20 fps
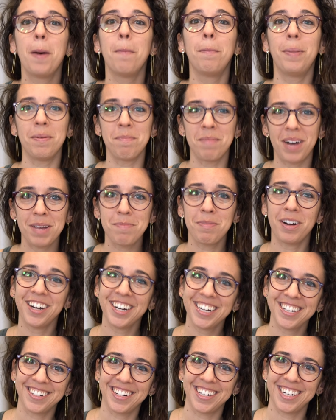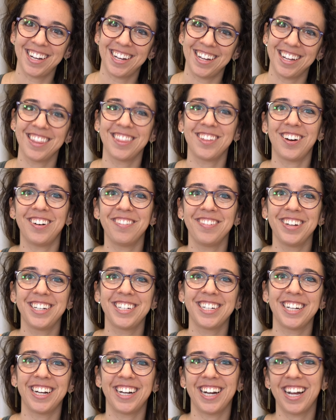but my partner and I thought we'd
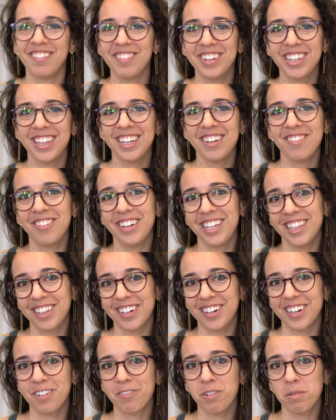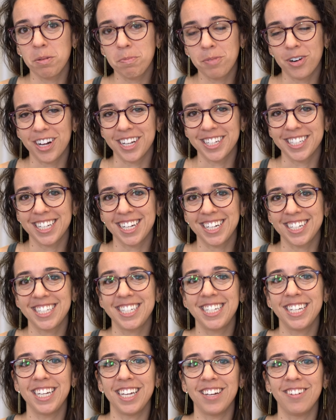share everything we learned from the process
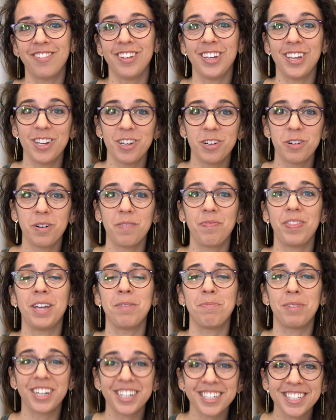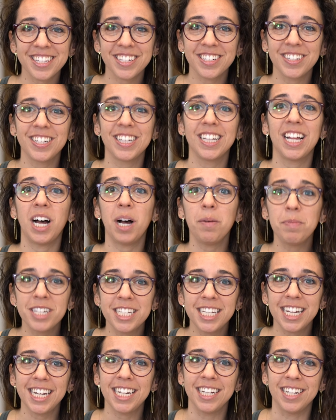to give you a personal,
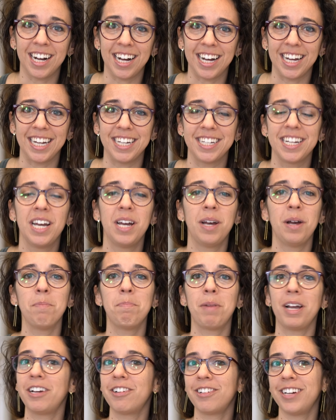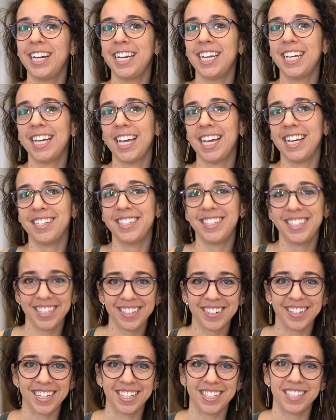up-to-date guide by creating a
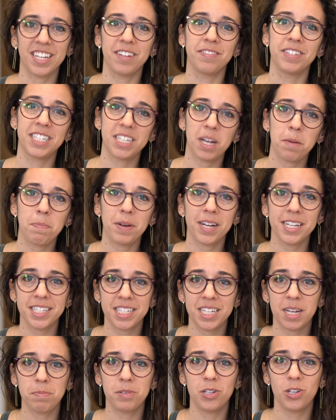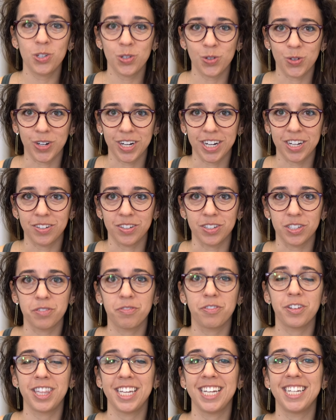series of step-by-step tutorials
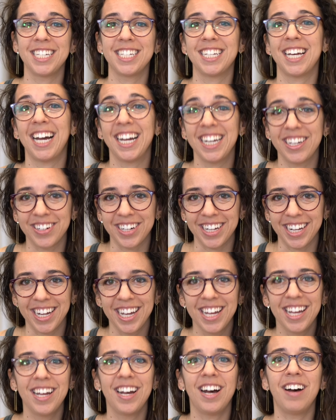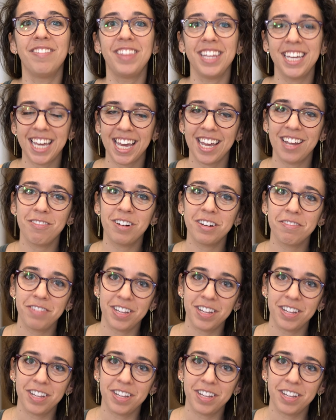for the entirety of the K1